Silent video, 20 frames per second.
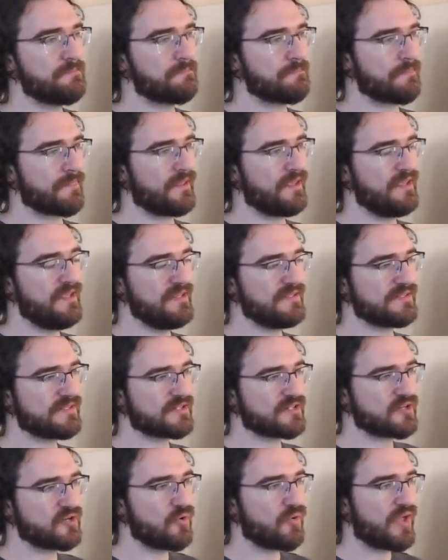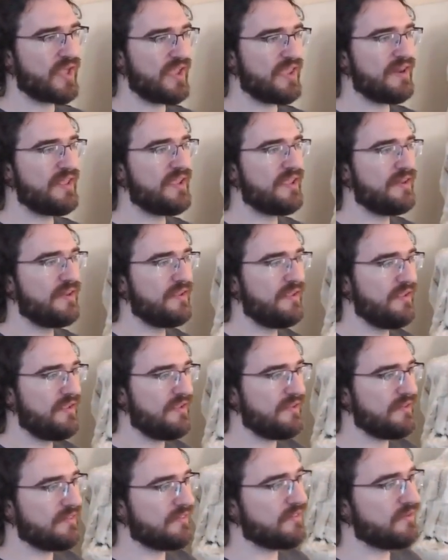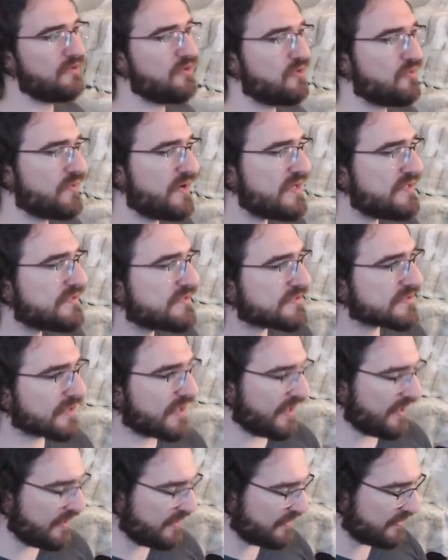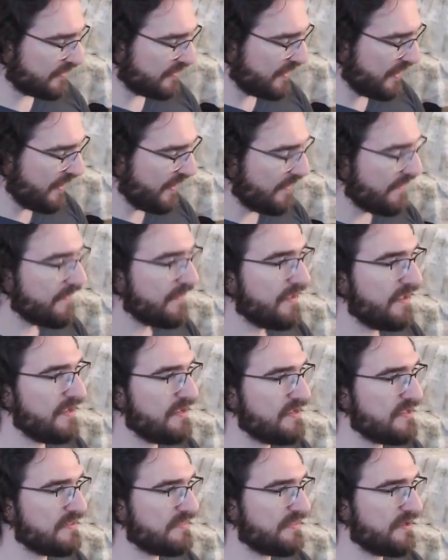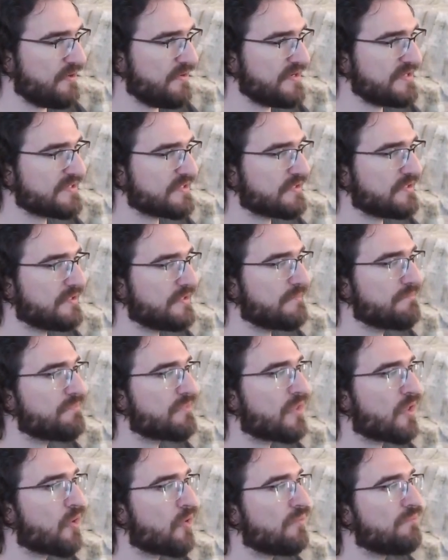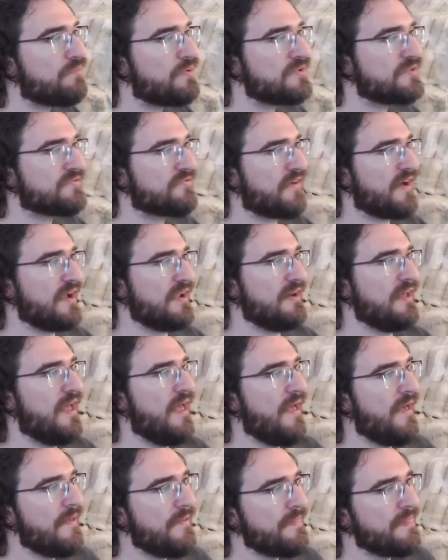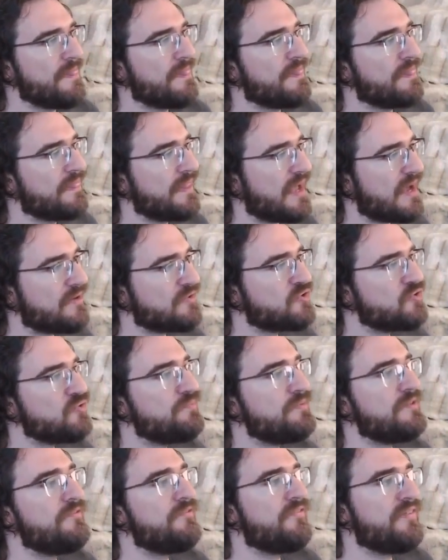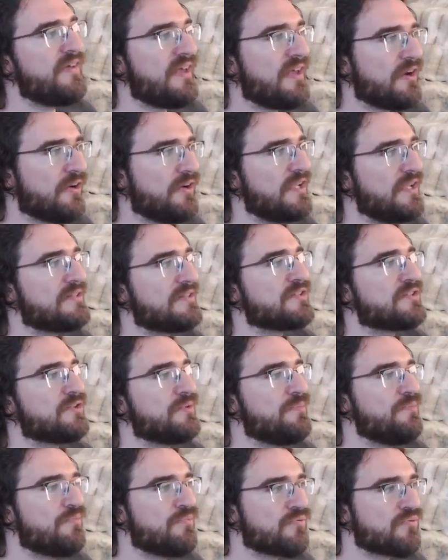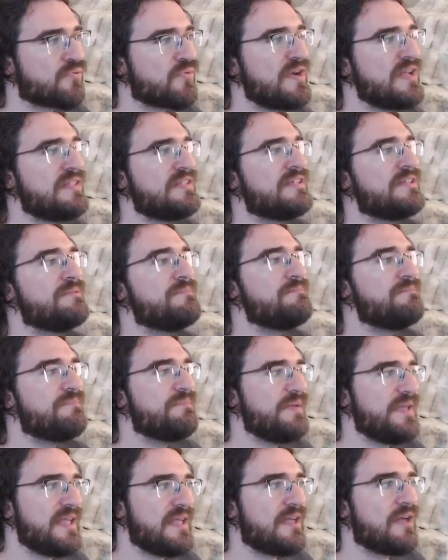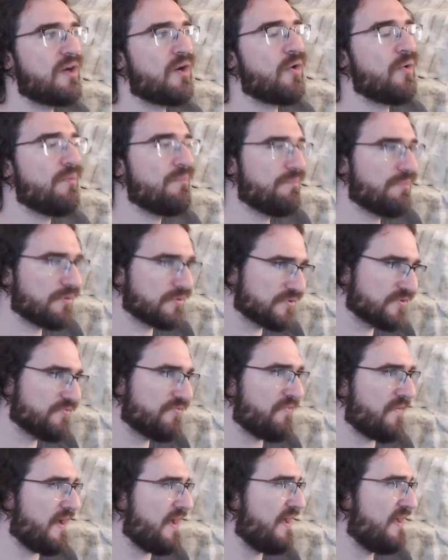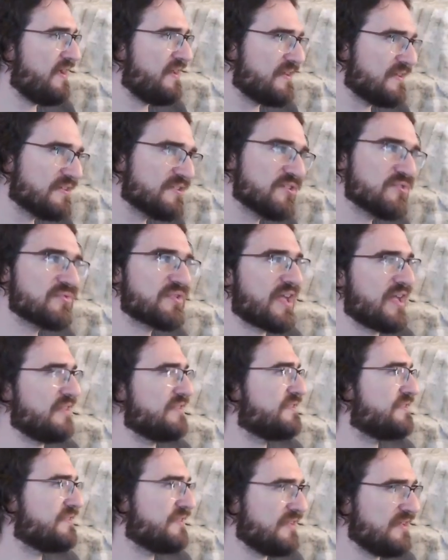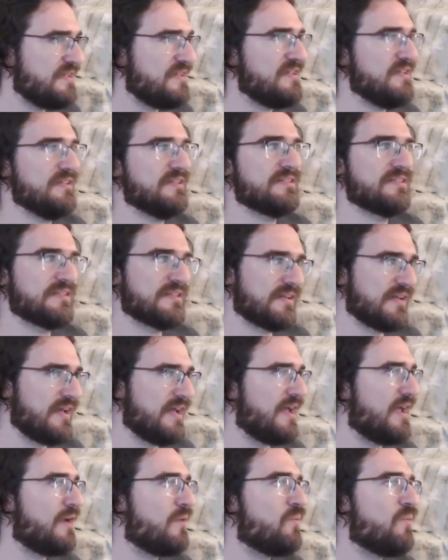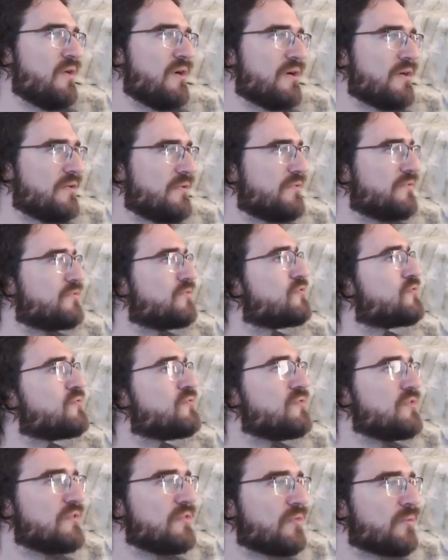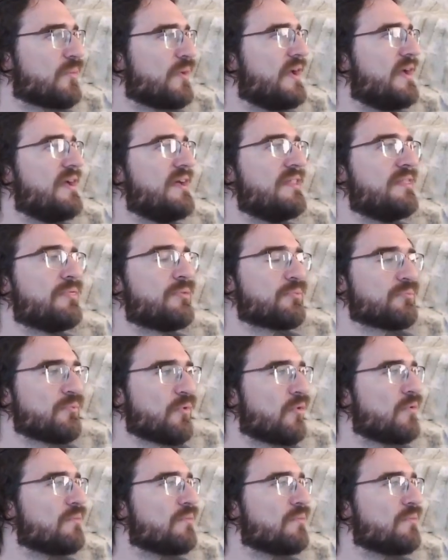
is located in the US, and there is a Compose file. Now, to be fair, it's a pretty big Compose file. As you can see, it's like, wow, 200 or